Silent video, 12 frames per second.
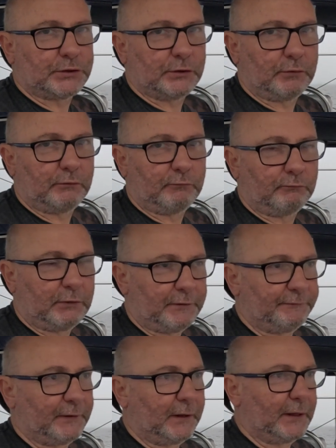to
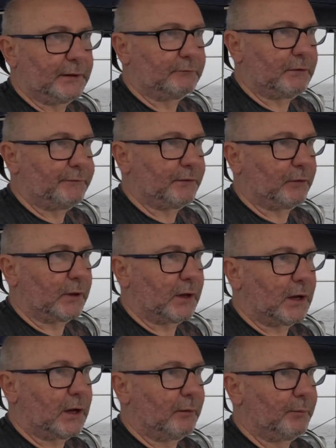refill the
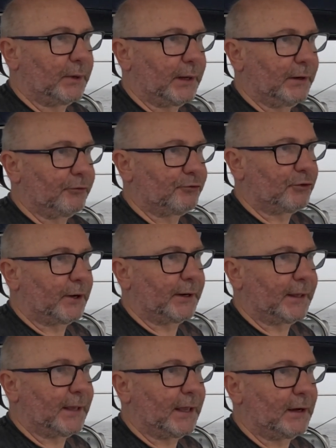carb and try it
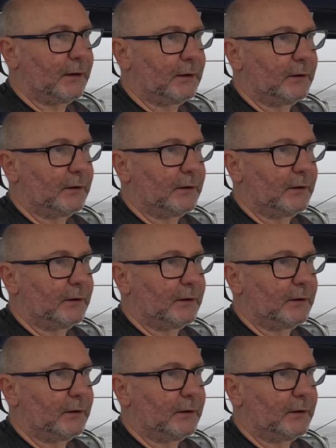again.